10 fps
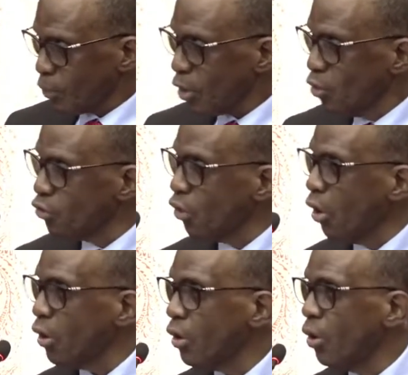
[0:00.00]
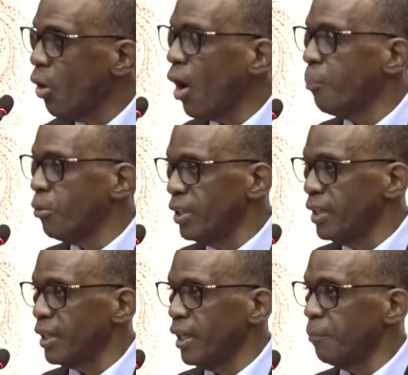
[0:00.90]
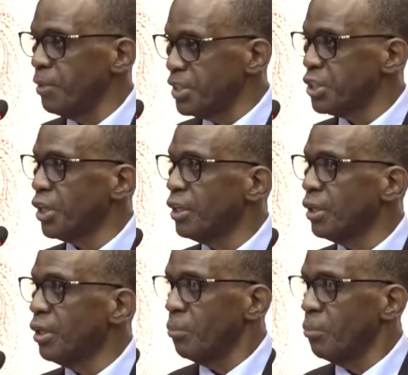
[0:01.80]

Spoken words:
song or our political position.